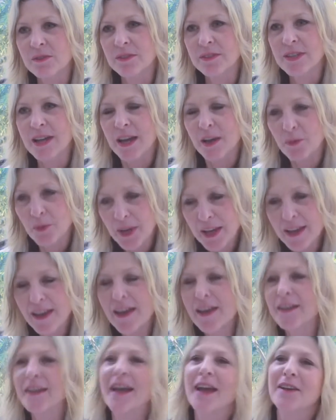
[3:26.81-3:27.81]
diarrhea,
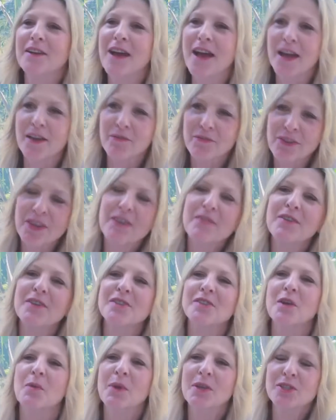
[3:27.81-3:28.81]
and he had high fever.
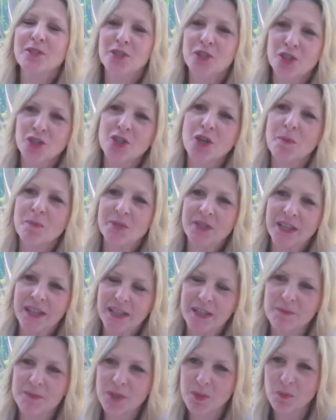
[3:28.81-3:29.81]
So I went to the shop to
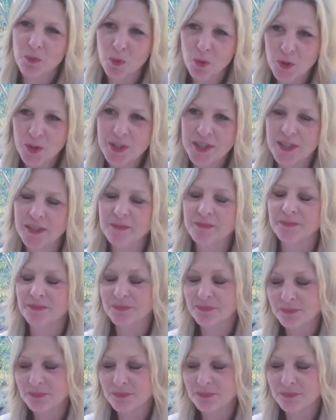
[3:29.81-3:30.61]
get him some water.